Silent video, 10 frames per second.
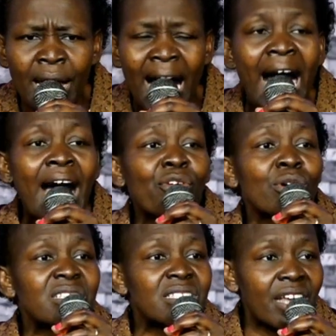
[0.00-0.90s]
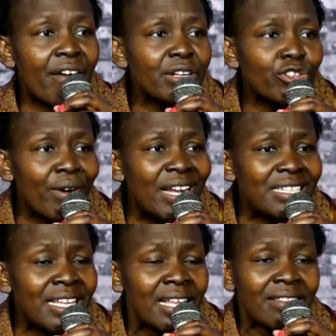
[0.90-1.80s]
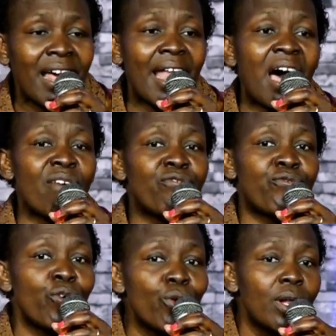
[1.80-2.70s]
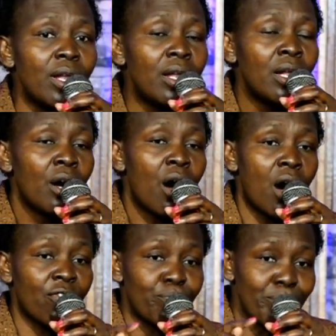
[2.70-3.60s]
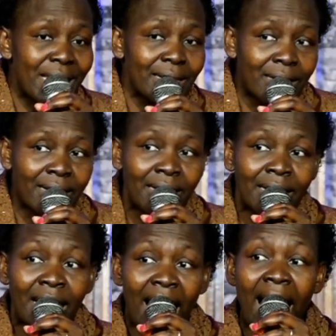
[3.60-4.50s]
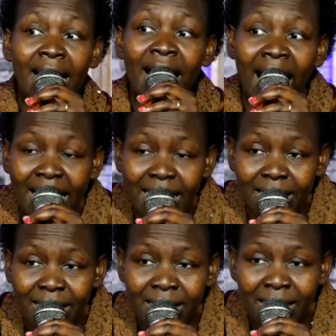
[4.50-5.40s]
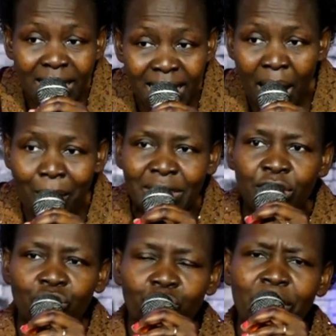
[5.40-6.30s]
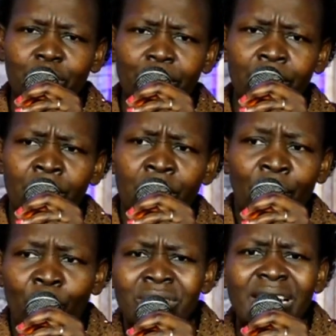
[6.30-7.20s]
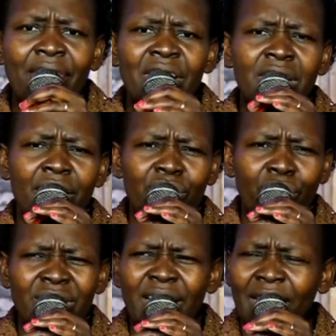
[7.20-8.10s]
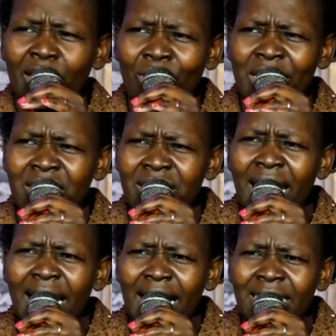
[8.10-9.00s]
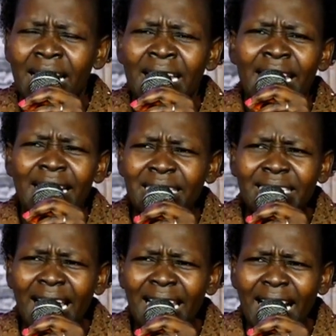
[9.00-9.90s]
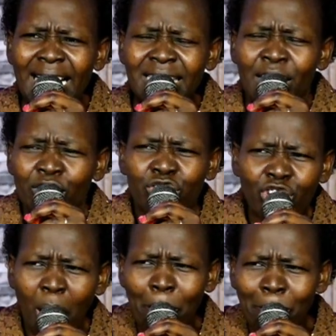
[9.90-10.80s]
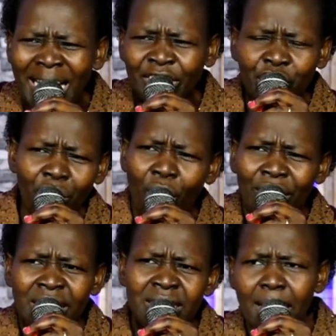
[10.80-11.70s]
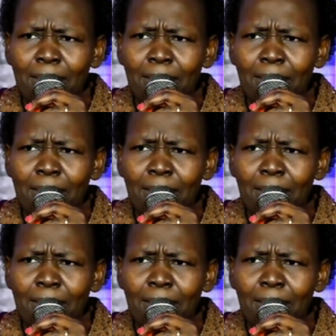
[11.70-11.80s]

are those territories that are full of milk and honey in our situation. Those are the territories that the Lord is telling us. He's telling us, stop marching on the same